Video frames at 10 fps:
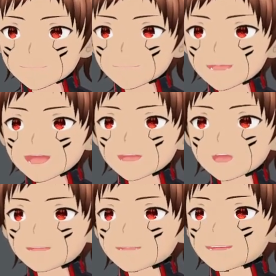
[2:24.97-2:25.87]
I
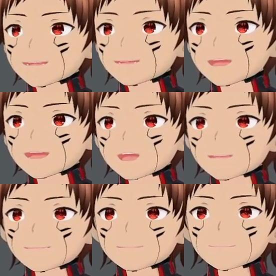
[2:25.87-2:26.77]
don't think so because
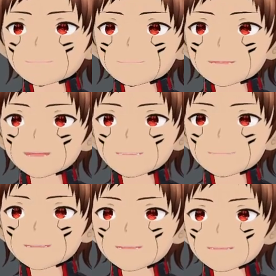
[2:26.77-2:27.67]
this
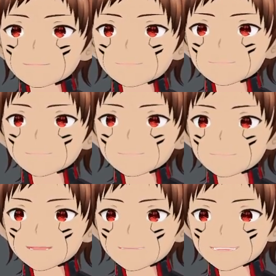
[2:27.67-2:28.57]
the
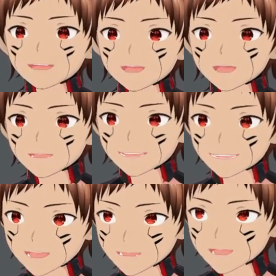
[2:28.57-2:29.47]
same
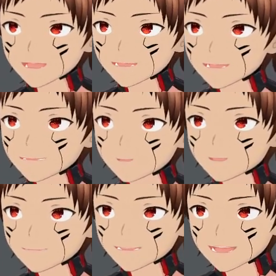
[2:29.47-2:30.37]
bravely this
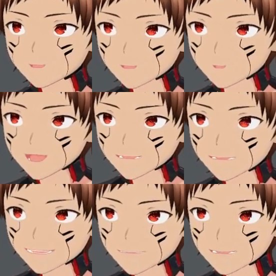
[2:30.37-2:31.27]
was how it was
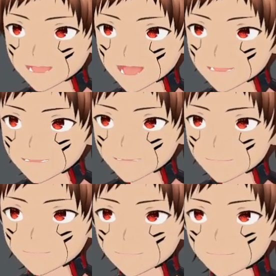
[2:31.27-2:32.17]
last time.
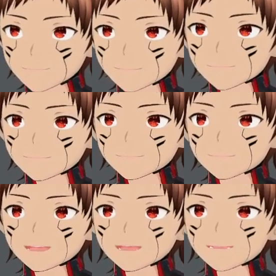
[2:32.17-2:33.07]
I
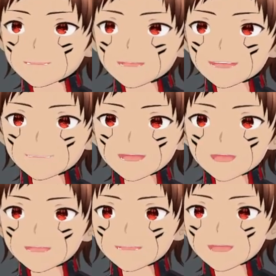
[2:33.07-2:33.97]
mean, in the last
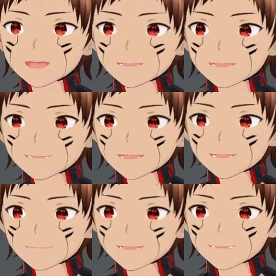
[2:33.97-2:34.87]
update, I believe it's
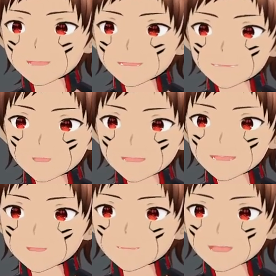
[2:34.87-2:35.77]
just you have to
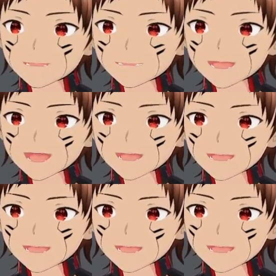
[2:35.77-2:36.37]
use it before